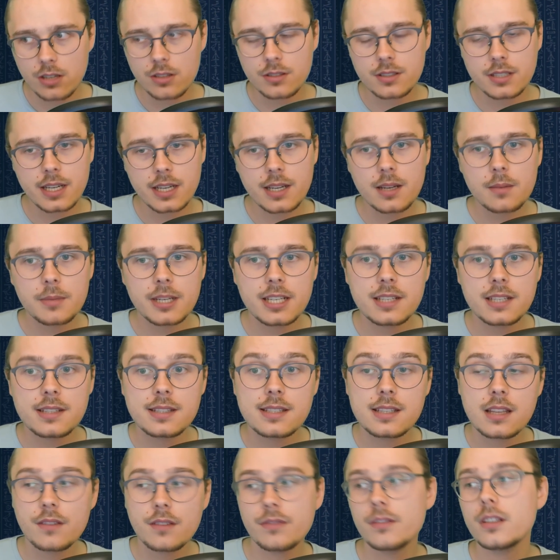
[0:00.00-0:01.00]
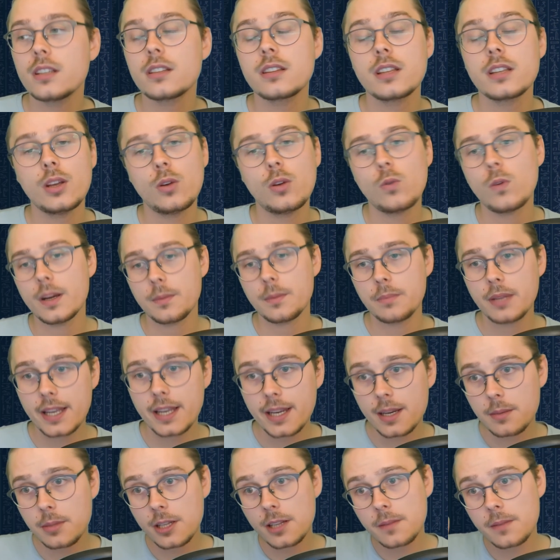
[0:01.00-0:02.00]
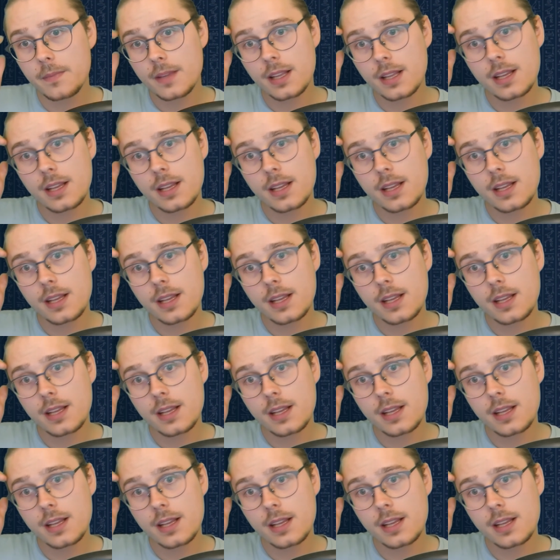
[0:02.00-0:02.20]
contender, but it's definitely quite playable.